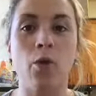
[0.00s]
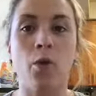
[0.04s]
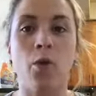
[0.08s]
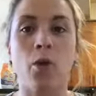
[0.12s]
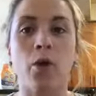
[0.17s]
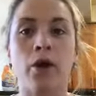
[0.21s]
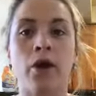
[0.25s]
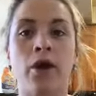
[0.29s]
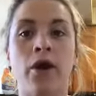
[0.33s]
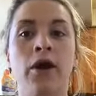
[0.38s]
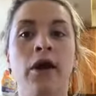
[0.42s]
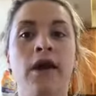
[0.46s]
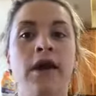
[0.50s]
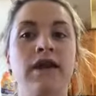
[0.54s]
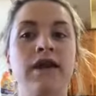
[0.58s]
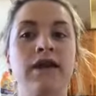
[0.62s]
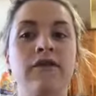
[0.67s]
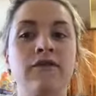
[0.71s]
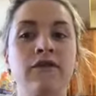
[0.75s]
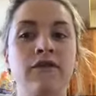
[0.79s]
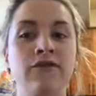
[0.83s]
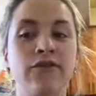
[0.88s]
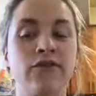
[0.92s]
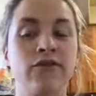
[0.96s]
or
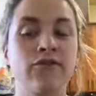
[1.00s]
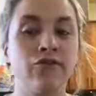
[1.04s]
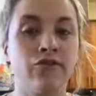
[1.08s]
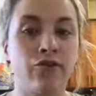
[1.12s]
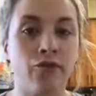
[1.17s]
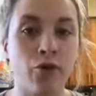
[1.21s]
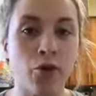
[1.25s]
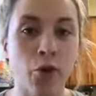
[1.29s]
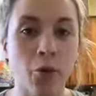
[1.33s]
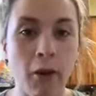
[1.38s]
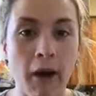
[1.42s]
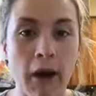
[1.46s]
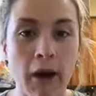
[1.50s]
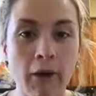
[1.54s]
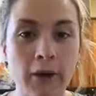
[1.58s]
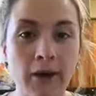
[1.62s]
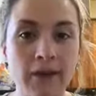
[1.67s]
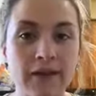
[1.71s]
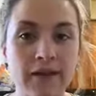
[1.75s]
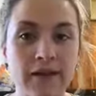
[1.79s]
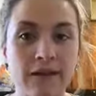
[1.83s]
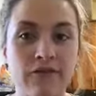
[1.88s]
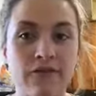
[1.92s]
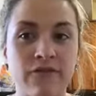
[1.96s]
even if you do go out,
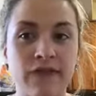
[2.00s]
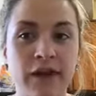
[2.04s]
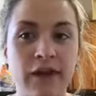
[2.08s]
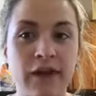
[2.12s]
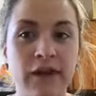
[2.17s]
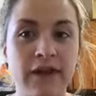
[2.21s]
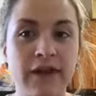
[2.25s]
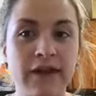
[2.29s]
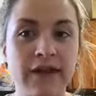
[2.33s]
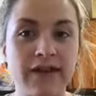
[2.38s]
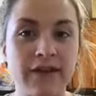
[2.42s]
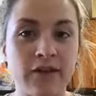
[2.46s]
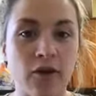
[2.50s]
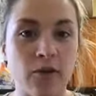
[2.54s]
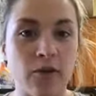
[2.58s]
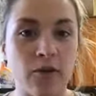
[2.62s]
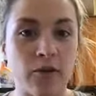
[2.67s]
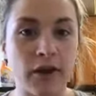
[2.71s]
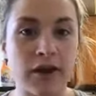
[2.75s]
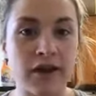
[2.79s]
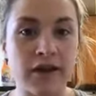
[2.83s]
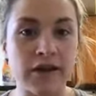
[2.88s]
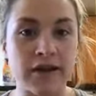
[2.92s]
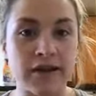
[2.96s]
it's a very
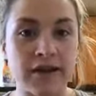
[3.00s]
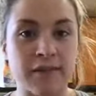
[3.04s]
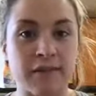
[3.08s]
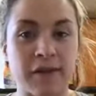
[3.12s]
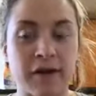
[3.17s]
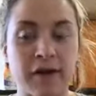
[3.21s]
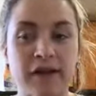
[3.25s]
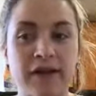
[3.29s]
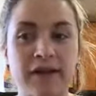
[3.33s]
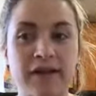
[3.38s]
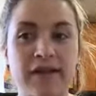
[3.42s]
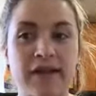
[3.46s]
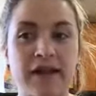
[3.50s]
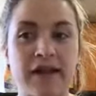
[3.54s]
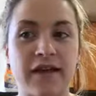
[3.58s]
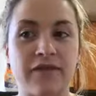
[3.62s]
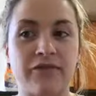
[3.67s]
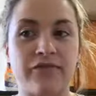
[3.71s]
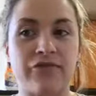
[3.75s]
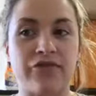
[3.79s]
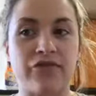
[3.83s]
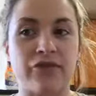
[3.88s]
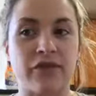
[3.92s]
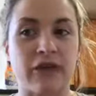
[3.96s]
sobering experience,
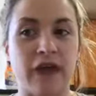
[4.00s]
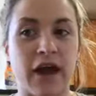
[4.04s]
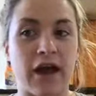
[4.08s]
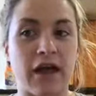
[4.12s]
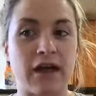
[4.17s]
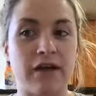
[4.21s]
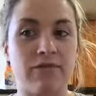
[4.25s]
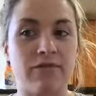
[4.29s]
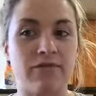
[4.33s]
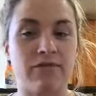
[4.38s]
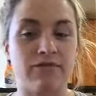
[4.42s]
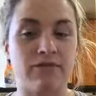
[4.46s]
like to not